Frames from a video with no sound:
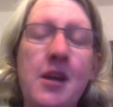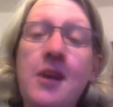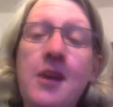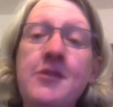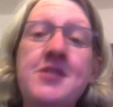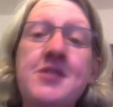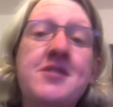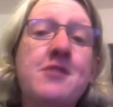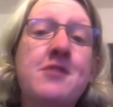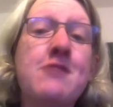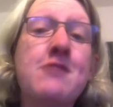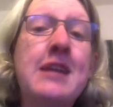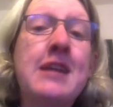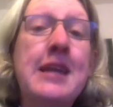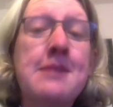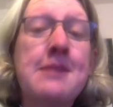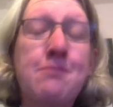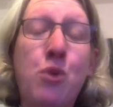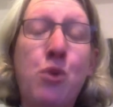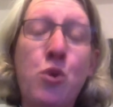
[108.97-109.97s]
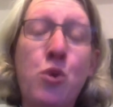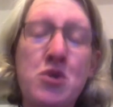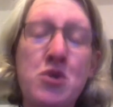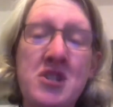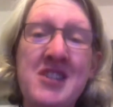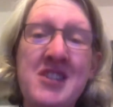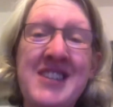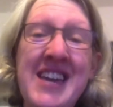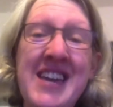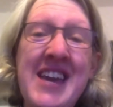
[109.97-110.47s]
This is a really
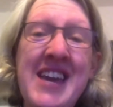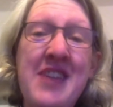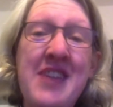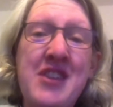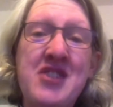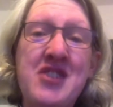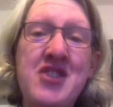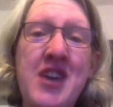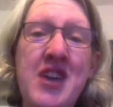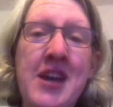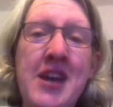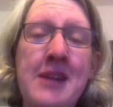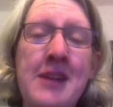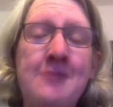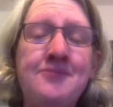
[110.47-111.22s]
important year this year